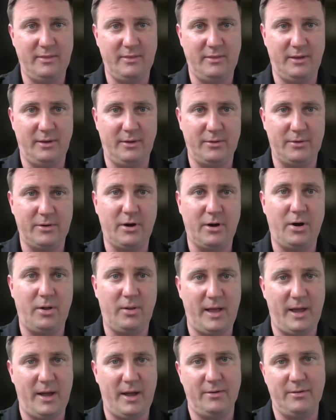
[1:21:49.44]
they'll
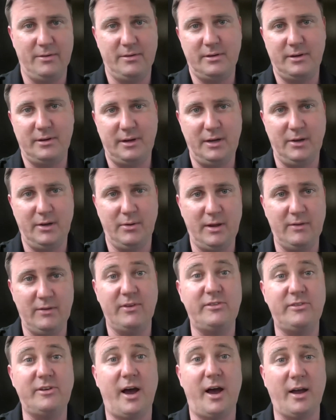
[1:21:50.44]
call out,
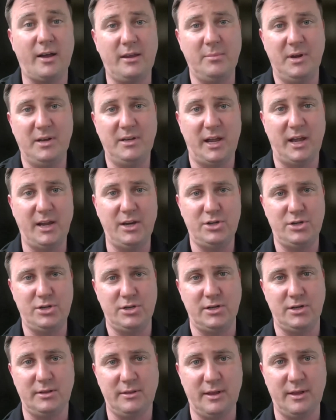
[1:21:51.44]
give us
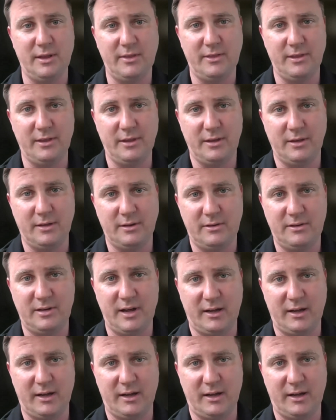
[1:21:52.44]
documentation that the